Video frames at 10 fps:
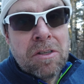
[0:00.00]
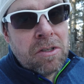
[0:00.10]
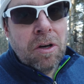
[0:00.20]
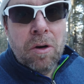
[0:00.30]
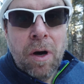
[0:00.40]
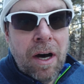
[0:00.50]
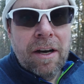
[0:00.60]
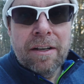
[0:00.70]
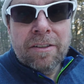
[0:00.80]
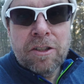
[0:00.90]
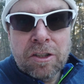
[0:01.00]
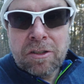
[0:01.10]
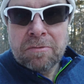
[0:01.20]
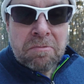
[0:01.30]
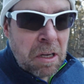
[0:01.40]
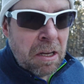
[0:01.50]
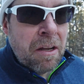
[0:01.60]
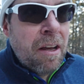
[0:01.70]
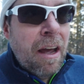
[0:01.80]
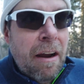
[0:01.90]
So uh, just
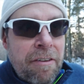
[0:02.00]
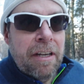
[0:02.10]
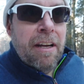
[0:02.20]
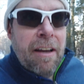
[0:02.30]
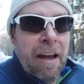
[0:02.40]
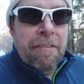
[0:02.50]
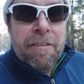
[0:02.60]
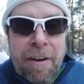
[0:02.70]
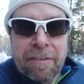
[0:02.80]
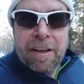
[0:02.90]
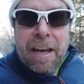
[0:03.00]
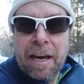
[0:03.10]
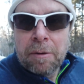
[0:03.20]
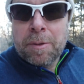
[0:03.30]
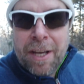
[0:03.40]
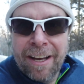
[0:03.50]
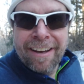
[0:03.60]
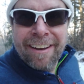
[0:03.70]
every every 5K helps.